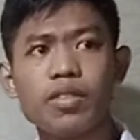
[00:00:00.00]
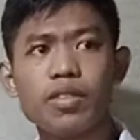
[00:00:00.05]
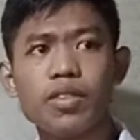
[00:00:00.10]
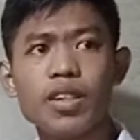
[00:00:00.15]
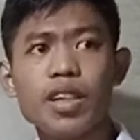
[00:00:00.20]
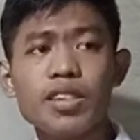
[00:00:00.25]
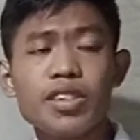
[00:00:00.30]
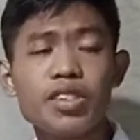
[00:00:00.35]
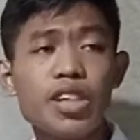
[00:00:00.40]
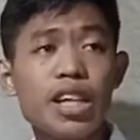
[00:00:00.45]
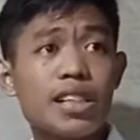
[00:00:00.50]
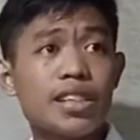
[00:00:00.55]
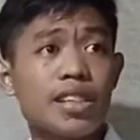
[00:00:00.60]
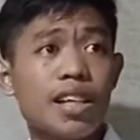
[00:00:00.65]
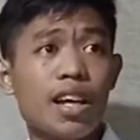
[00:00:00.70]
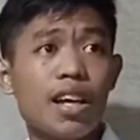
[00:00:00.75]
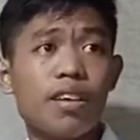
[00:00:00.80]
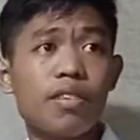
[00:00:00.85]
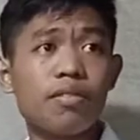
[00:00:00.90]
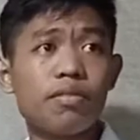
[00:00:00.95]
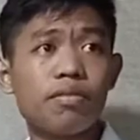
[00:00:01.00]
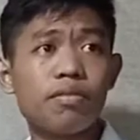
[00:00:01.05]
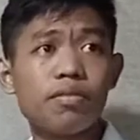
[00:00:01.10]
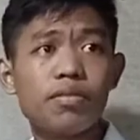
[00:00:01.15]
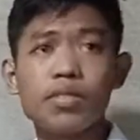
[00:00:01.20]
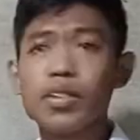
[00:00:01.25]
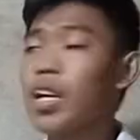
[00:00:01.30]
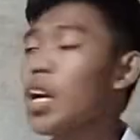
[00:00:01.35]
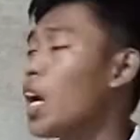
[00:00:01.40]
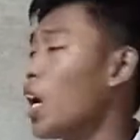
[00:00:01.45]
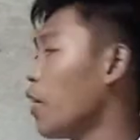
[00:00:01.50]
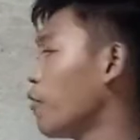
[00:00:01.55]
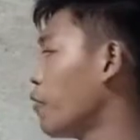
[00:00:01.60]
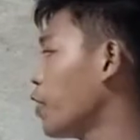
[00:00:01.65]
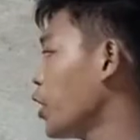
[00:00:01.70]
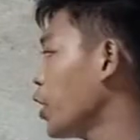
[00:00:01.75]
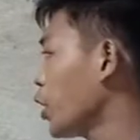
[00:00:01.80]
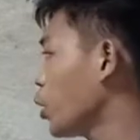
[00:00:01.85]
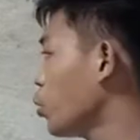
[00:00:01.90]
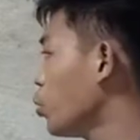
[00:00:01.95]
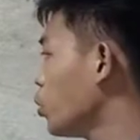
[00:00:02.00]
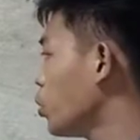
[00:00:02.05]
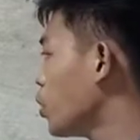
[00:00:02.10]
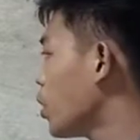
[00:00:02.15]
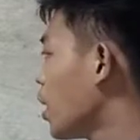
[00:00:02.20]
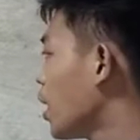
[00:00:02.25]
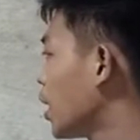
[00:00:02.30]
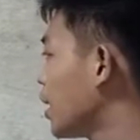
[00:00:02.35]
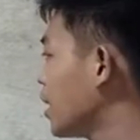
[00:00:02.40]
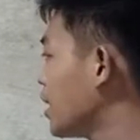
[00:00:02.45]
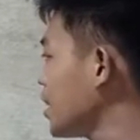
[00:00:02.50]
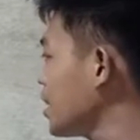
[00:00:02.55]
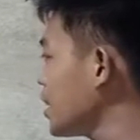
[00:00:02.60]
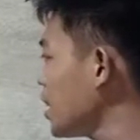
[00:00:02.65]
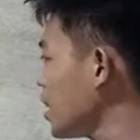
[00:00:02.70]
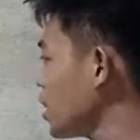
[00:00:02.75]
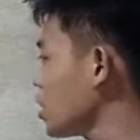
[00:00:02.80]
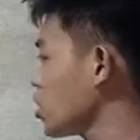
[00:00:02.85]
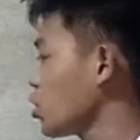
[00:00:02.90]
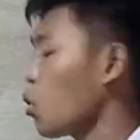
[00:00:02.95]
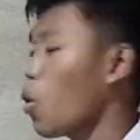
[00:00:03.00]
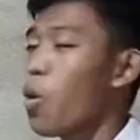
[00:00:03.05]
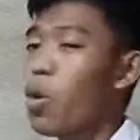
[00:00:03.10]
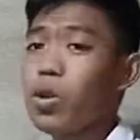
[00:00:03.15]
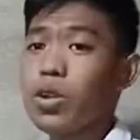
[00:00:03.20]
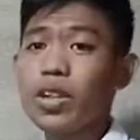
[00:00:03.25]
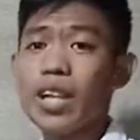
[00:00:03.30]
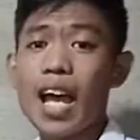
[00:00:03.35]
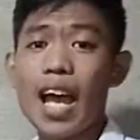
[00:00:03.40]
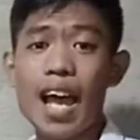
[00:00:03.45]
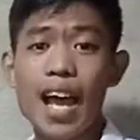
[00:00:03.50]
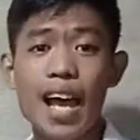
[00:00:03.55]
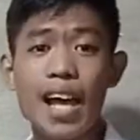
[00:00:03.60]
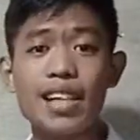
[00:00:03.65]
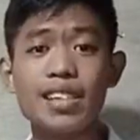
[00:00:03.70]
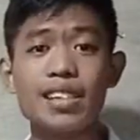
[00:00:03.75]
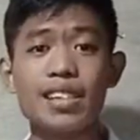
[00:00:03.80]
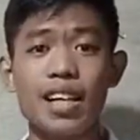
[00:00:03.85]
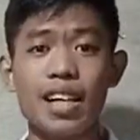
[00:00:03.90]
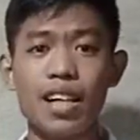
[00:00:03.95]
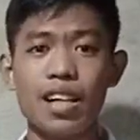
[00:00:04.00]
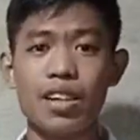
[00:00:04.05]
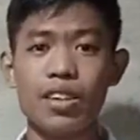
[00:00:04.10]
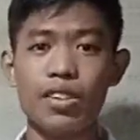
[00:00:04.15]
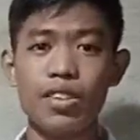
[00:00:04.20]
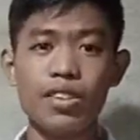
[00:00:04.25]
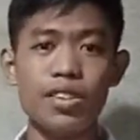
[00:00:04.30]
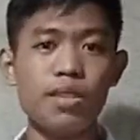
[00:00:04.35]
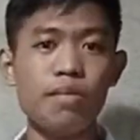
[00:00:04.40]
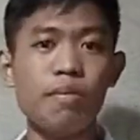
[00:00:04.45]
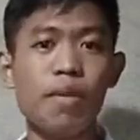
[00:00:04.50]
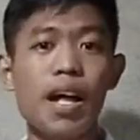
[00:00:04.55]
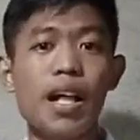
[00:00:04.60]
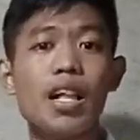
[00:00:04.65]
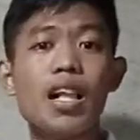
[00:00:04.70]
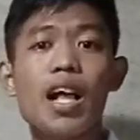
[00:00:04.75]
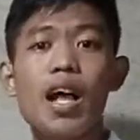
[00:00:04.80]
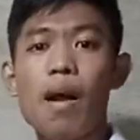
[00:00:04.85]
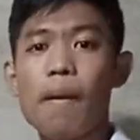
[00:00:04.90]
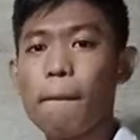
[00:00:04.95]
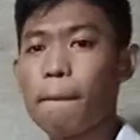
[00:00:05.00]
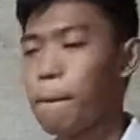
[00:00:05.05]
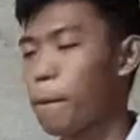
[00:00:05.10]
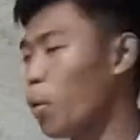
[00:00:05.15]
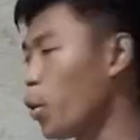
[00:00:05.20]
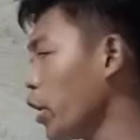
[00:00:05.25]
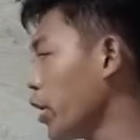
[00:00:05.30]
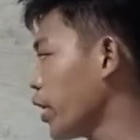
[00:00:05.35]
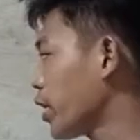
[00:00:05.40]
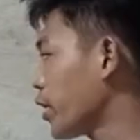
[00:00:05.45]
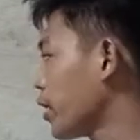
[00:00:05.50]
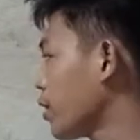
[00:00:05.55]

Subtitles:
Yes, Jessa. Very good. This is called as a decimal point.